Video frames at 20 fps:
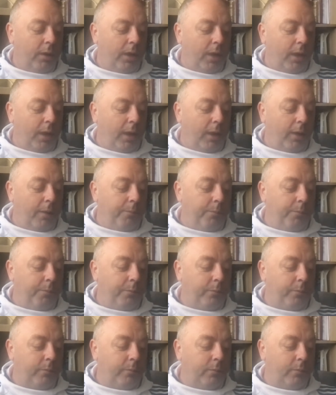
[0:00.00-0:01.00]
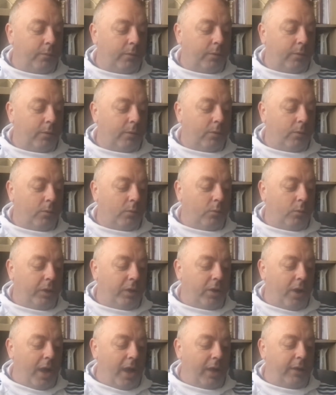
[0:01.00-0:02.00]
we
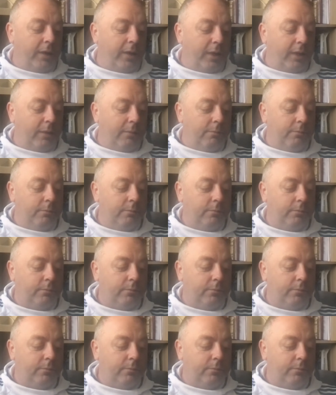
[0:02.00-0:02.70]
got our name.